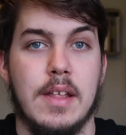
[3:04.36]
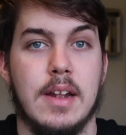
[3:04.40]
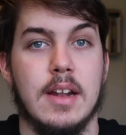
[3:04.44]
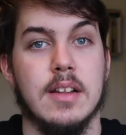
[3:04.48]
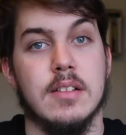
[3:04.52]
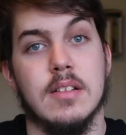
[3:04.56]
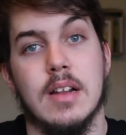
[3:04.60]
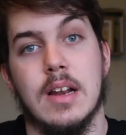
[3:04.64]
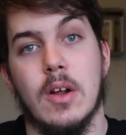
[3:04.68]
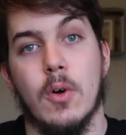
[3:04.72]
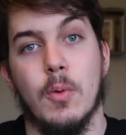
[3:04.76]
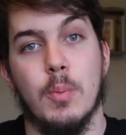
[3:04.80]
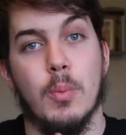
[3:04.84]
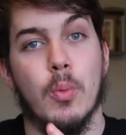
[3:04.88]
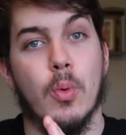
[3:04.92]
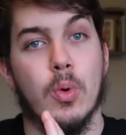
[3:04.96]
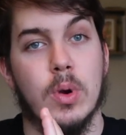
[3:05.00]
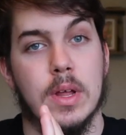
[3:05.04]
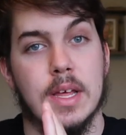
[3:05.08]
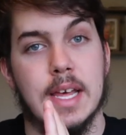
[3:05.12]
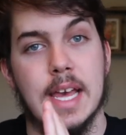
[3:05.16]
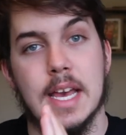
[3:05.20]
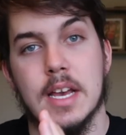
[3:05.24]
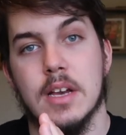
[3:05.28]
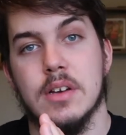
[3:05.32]
then there's a little
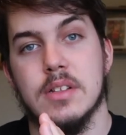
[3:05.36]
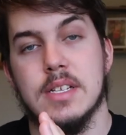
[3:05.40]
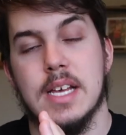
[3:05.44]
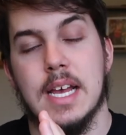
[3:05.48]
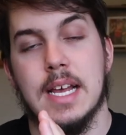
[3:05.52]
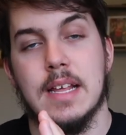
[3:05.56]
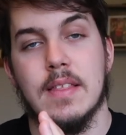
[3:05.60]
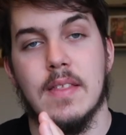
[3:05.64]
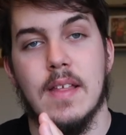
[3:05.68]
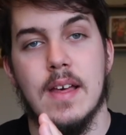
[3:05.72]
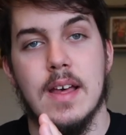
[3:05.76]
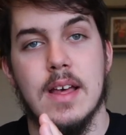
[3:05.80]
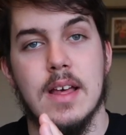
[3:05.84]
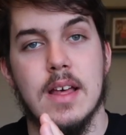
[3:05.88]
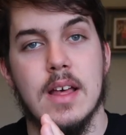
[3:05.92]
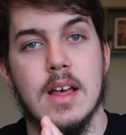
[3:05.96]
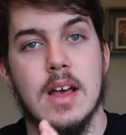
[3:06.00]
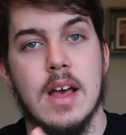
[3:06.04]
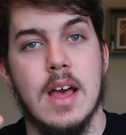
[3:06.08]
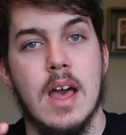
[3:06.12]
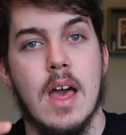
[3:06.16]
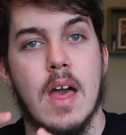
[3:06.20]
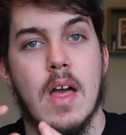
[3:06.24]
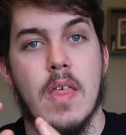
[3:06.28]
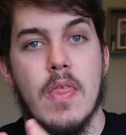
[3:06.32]
mourning gecko tank there.
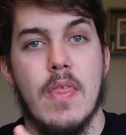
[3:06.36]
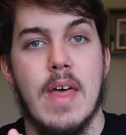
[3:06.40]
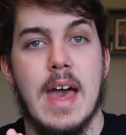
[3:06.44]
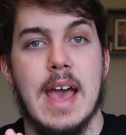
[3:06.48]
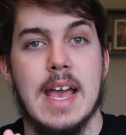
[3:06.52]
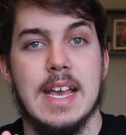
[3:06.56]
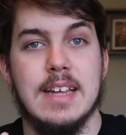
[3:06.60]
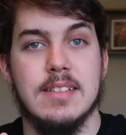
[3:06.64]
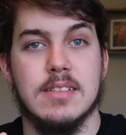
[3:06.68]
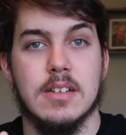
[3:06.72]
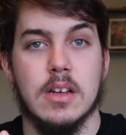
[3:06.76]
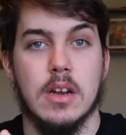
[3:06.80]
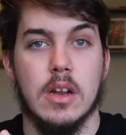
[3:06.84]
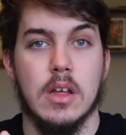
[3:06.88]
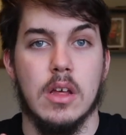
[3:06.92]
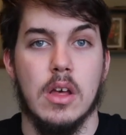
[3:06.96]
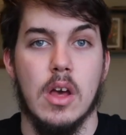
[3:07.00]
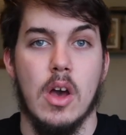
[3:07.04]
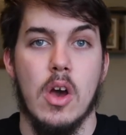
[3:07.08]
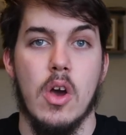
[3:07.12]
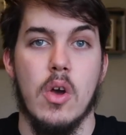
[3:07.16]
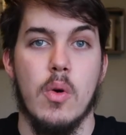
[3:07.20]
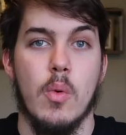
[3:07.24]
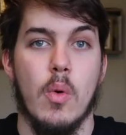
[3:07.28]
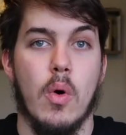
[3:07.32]
That is going to
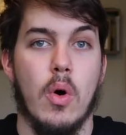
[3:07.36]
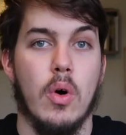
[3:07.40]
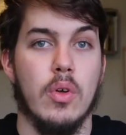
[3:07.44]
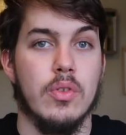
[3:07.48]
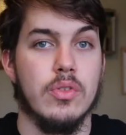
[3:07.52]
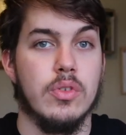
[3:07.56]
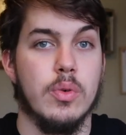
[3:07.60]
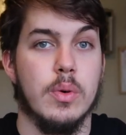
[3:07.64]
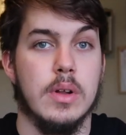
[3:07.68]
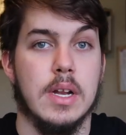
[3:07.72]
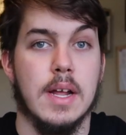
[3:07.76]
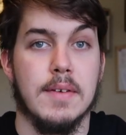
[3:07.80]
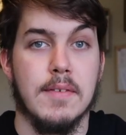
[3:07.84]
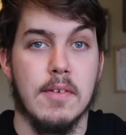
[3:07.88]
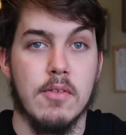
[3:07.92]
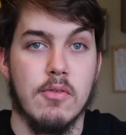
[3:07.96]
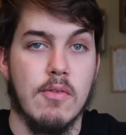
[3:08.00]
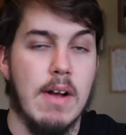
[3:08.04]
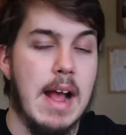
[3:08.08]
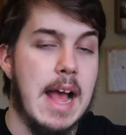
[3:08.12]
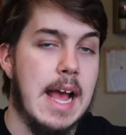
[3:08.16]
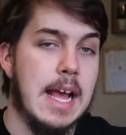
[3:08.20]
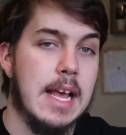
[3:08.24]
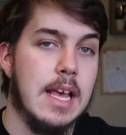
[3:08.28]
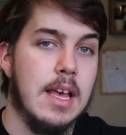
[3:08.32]
go on to another
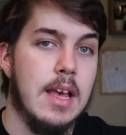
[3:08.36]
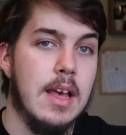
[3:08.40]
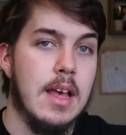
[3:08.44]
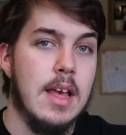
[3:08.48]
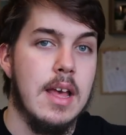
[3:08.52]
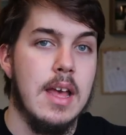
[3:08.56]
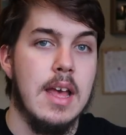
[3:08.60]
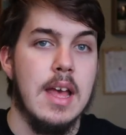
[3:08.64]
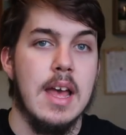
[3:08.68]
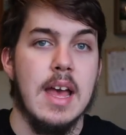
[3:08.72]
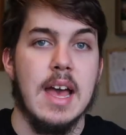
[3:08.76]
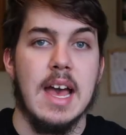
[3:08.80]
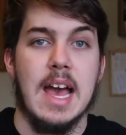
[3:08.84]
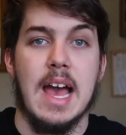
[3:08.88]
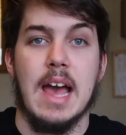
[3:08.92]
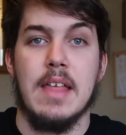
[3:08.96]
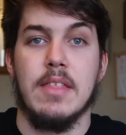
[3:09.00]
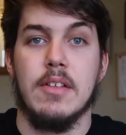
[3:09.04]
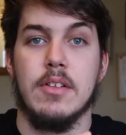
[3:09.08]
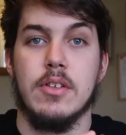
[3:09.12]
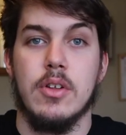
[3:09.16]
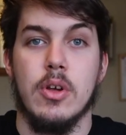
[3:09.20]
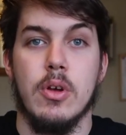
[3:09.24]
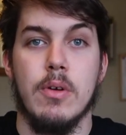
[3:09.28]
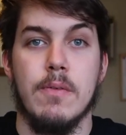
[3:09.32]
rack and
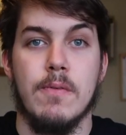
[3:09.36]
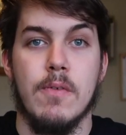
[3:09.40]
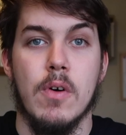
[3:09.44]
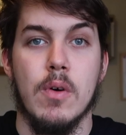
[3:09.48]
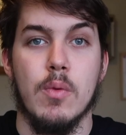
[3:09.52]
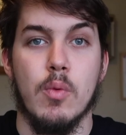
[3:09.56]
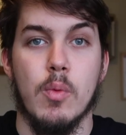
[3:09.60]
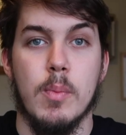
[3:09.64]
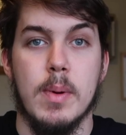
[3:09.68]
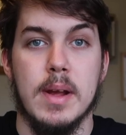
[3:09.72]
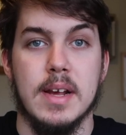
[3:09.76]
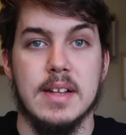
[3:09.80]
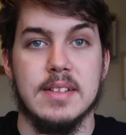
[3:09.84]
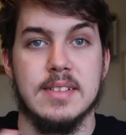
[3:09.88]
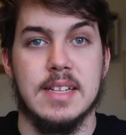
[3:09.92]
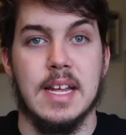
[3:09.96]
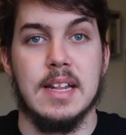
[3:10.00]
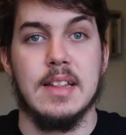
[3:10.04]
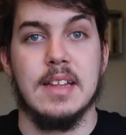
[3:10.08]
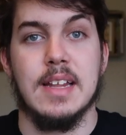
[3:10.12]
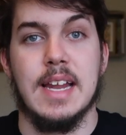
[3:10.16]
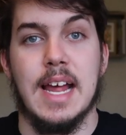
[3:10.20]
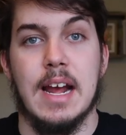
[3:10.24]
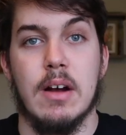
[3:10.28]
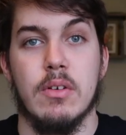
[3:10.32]
the two foot will be
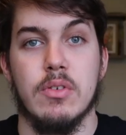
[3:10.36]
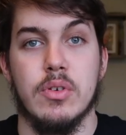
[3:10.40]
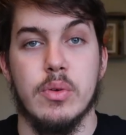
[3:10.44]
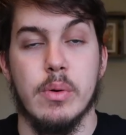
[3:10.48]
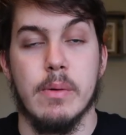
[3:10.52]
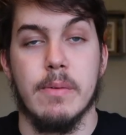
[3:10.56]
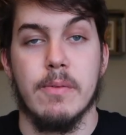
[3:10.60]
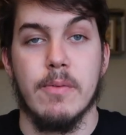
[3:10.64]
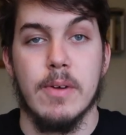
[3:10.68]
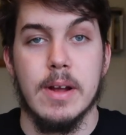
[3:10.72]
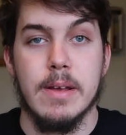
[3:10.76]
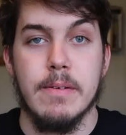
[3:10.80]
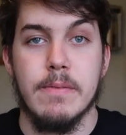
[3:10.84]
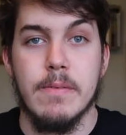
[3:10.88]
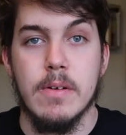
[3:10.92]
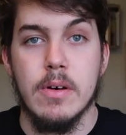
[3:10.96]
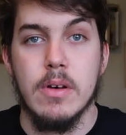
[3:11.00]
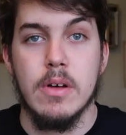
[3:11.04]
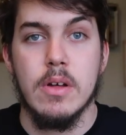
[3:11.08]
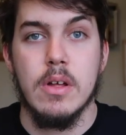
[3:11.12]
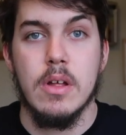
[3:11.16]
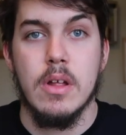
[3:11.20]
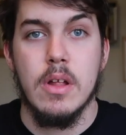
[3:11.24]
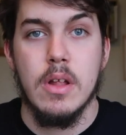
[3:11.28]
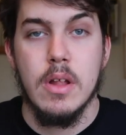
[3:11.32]
extended out to a three foot.